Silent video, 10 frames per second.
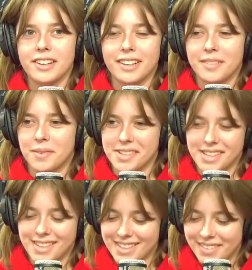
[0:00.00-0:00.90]
It
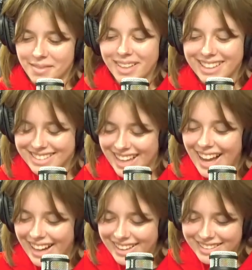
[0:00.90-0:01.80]
inspiration, was, it but
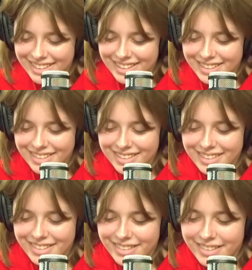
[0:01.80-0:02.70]
like it
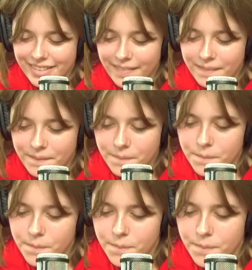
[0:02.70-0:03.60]
it's not
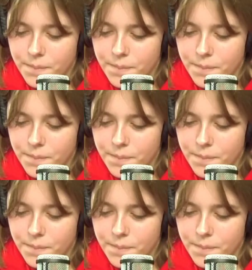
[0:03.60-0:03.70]
inspiration if you